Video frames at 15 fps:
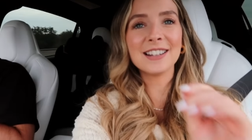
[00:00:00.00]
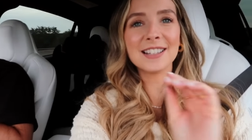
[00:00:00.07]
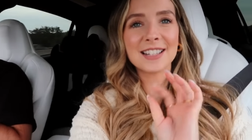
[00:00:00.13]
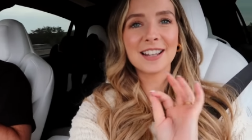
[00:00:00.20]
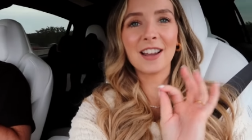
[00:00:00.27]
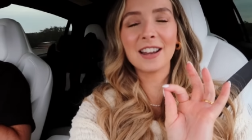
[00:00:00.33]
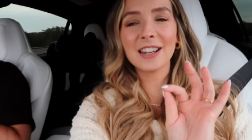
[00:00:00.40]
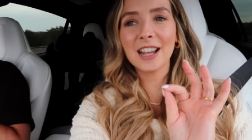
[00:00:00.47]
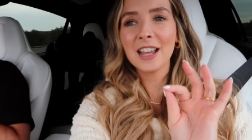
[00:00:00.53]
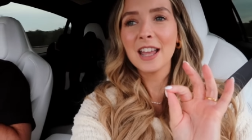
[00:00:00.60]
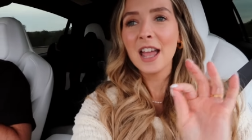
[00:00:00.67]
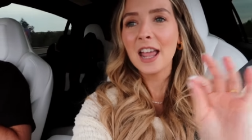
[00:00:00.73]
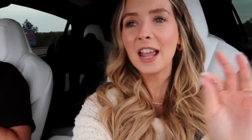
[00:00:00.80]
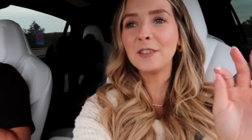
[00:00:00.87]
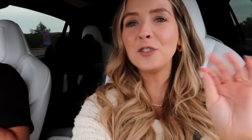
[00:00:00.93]
is like,
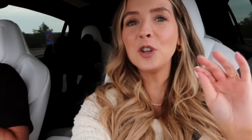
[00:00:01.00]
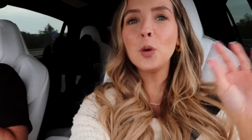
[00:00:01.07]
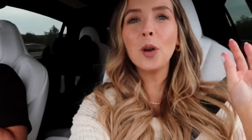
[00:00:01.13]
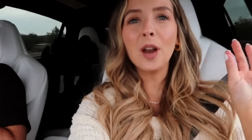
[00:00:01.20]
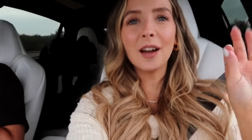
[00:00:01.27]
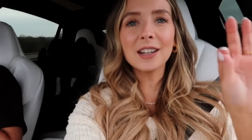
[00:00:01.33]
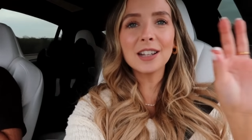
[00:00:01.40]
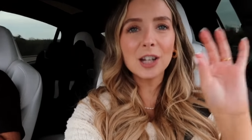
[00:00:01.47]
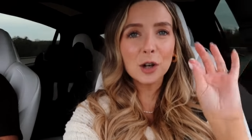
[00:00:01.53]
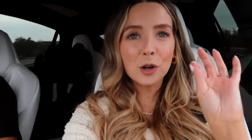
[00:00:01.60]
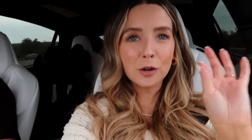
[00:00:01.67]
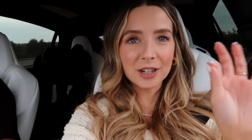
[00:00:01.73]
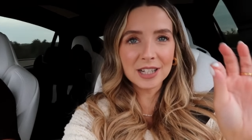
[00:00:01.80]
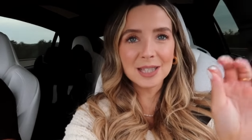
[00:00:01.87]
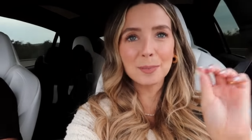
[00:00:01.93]
if you like
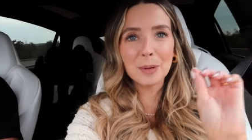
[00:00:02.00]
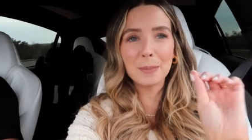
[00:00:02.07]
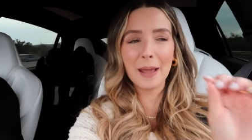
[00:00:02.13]
crispy